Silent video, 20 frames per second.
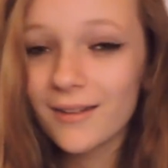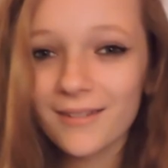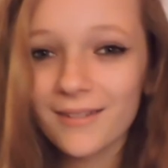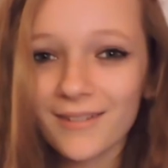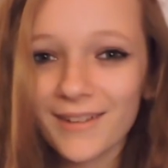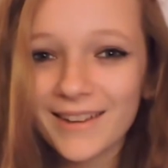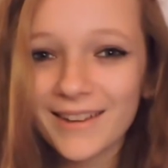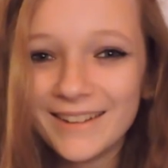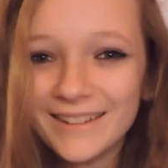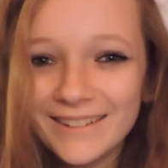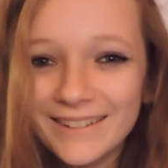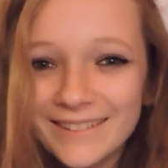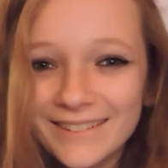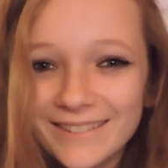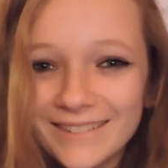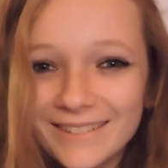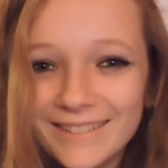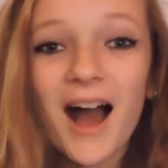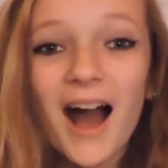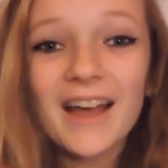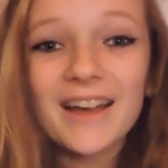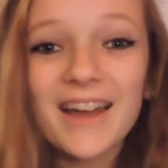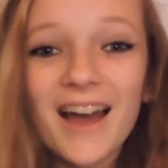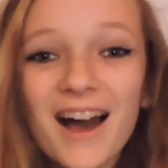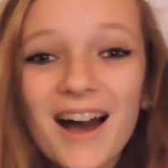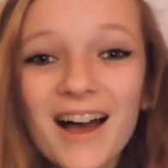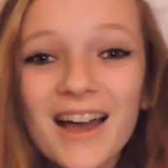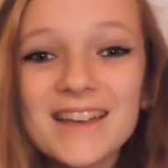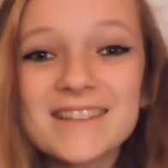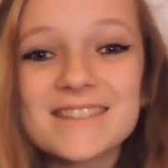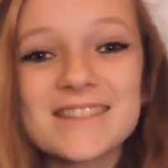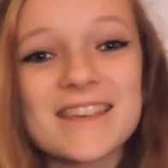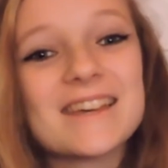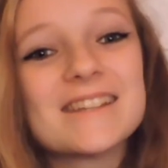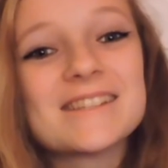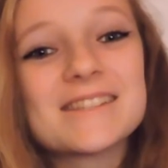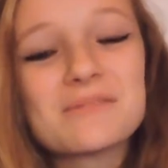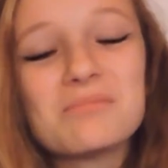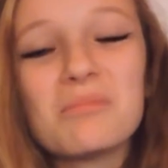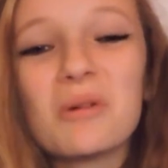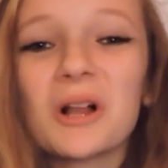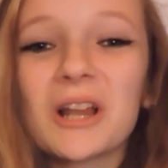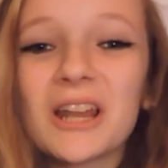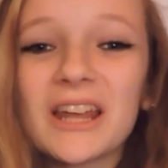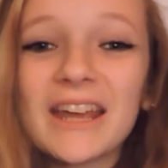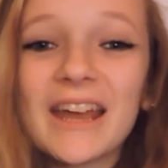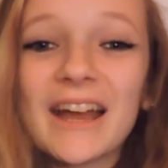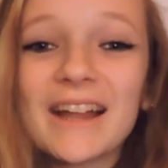Hi guys, it's Mollie,